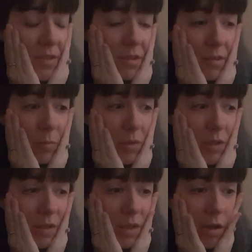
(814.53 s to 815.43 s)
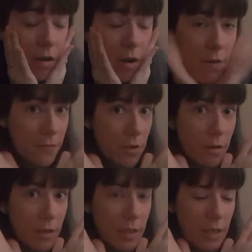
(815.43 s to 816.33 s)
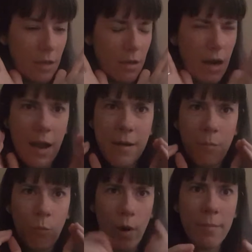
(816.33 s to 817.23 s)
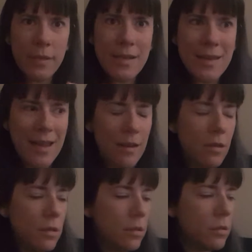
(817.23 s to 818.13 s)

this is completely off target here. I am rambling again.